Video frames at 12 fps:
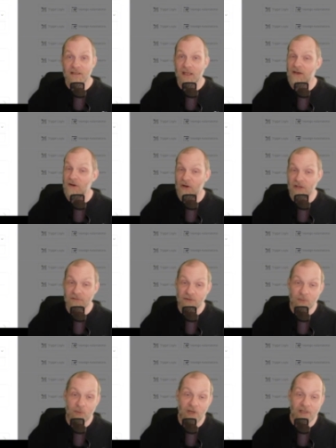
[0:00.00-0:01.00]
and all of
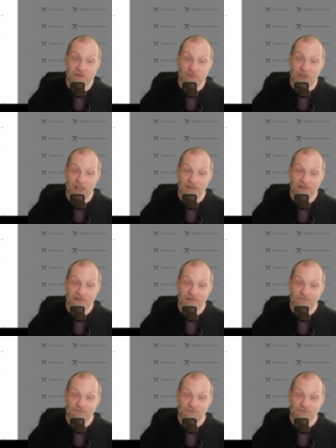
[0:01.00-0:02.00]
our prospects,
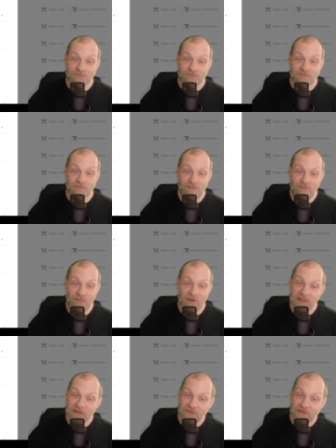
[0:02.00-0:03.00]
if